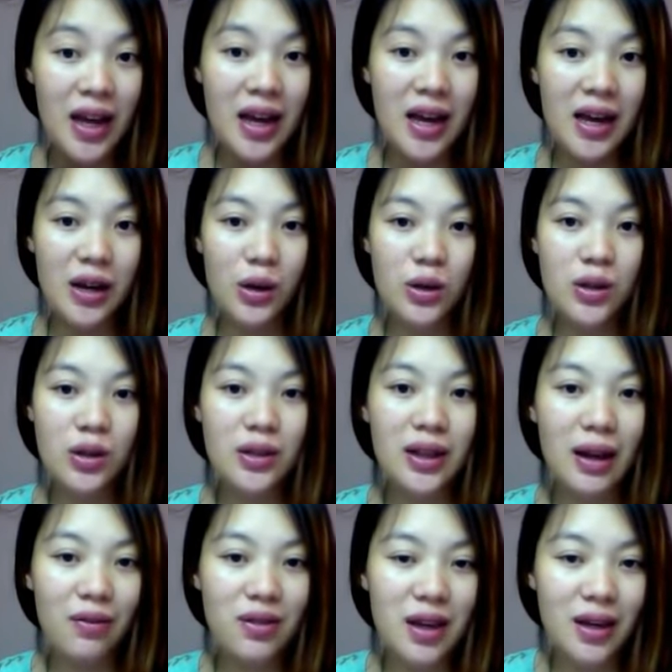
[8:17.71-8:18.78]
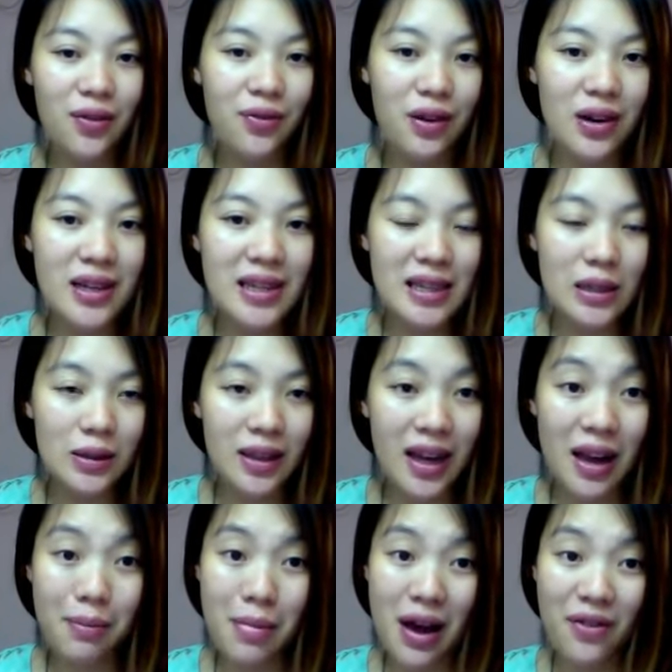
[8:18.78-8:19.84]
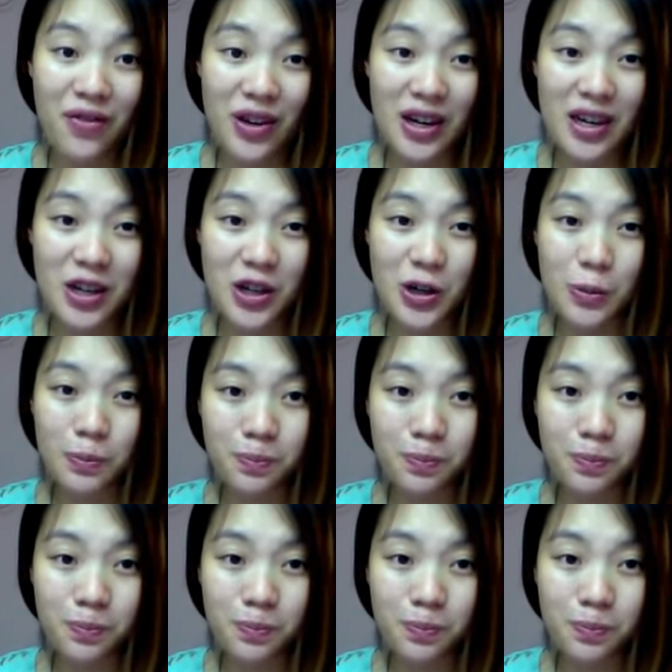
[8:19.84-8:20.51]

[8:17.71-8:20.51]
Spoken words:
It also leaves like a very silky and matte finish.